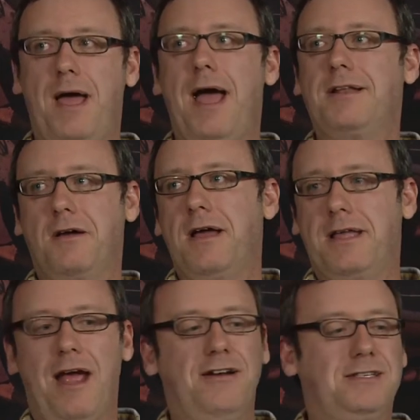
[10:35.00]
bad guy
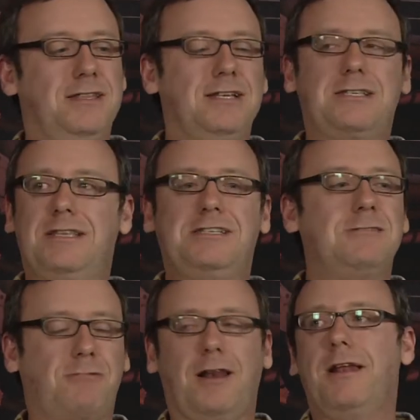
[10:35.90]
character, this is
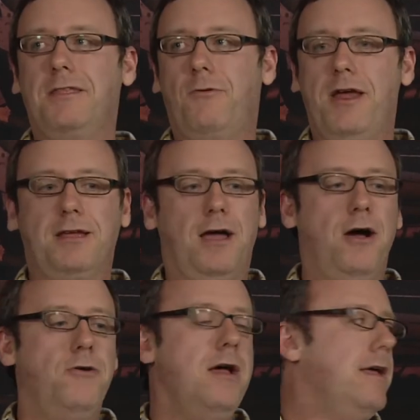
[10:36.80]
clearly the way to
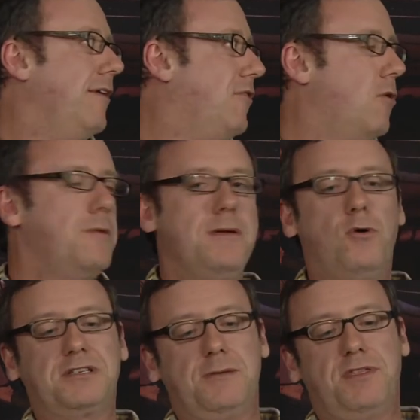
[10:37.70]
go. If you want to be
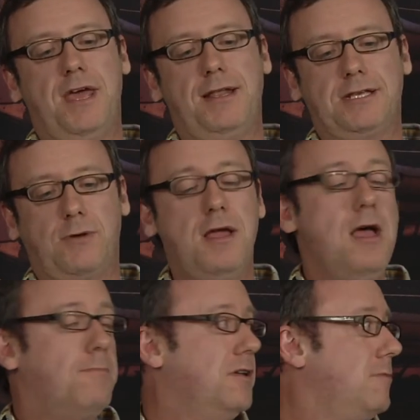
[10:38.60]
more sympathetic, this way.
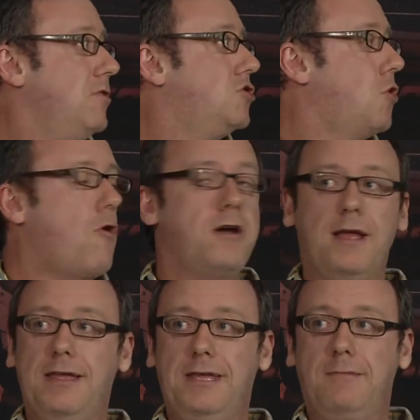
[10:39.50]
But the majority,
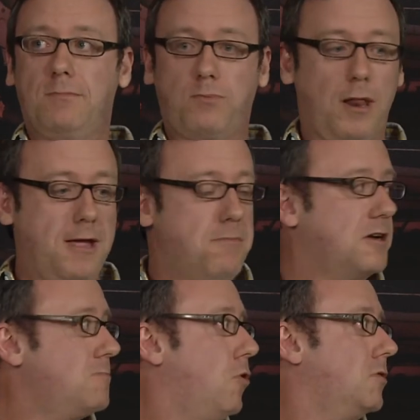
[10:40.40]
I think, play
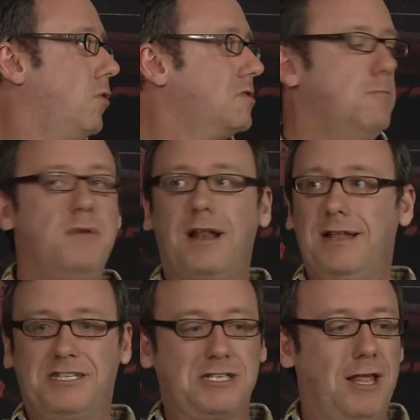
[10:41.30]
much more towards the middle.
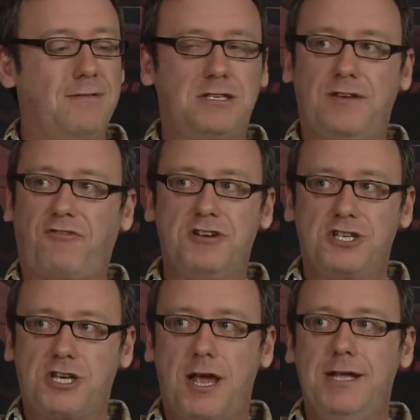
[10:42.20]
It's just like different
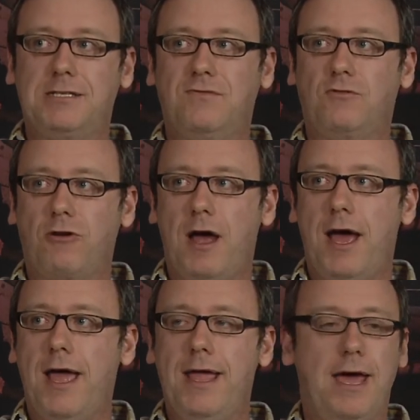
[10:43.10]
shades of
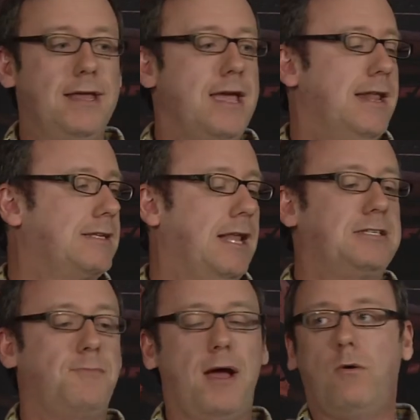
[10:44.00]
gray. And again, it's less
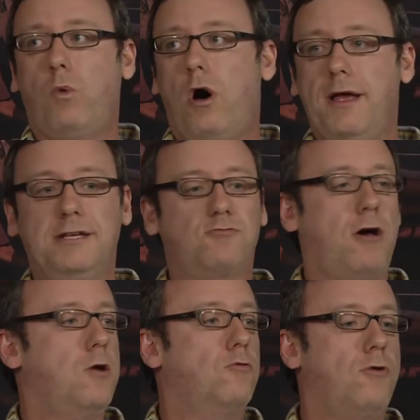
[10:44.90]
about what is
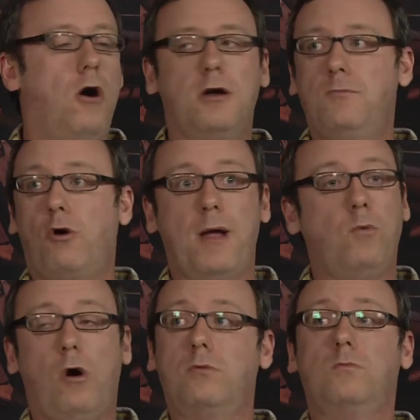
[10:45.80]
right or wrong and more about
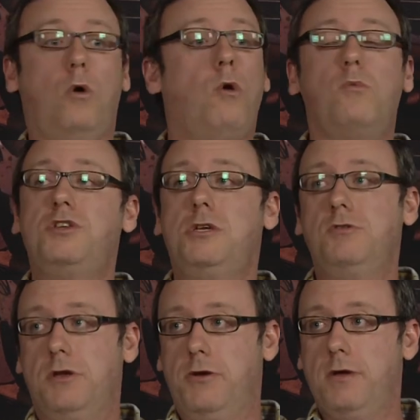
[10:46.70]
what would you
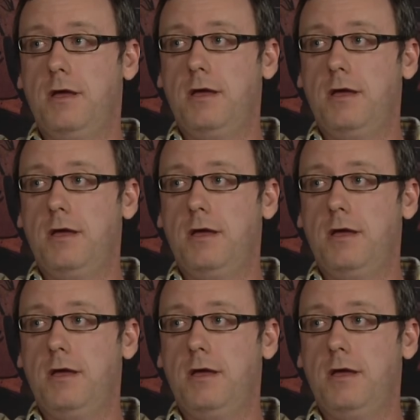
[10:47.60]
do?